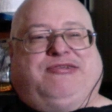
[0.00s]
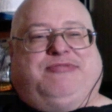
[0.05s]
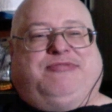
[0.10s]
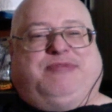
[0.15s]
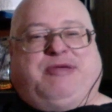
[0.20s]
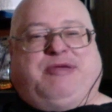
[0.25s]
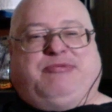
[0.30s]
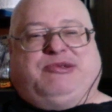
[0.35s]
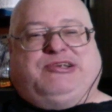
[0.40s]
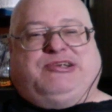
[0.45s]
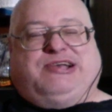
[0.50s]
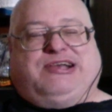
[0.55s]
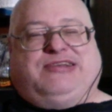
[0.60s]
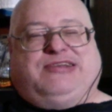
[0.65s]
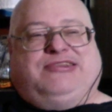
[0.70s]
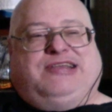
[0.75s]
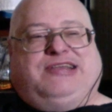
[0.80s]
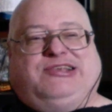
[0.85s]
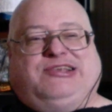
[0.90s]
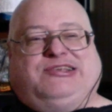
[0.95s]
paper shot.
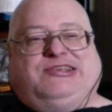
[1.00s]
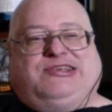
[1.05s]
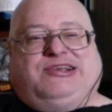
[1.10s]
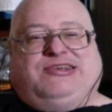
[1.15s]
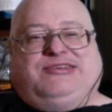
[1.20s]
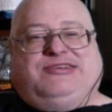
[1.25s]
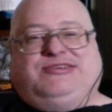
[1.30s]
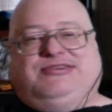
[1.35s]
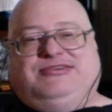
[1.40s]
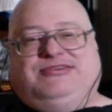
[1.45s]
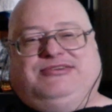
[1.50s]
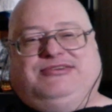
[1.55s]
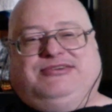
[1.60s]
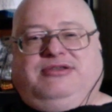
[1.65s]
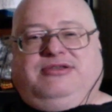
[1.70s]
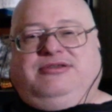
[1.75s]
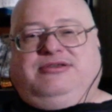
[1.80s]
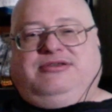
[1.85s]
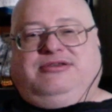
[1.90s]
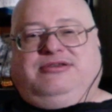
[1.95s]
That sucks.
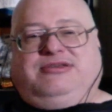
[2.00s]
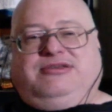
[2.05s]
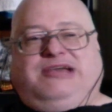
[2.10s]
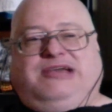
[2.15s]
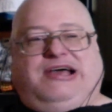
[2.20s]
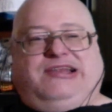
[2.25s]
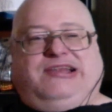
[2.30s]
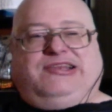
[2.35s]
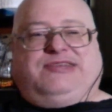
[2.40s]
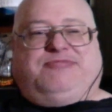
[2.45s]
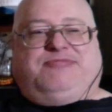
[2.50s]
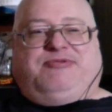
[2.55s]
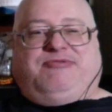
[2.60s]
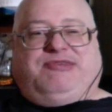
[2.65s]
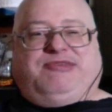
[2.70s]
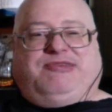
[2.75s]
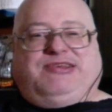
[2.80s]
God, this movie's...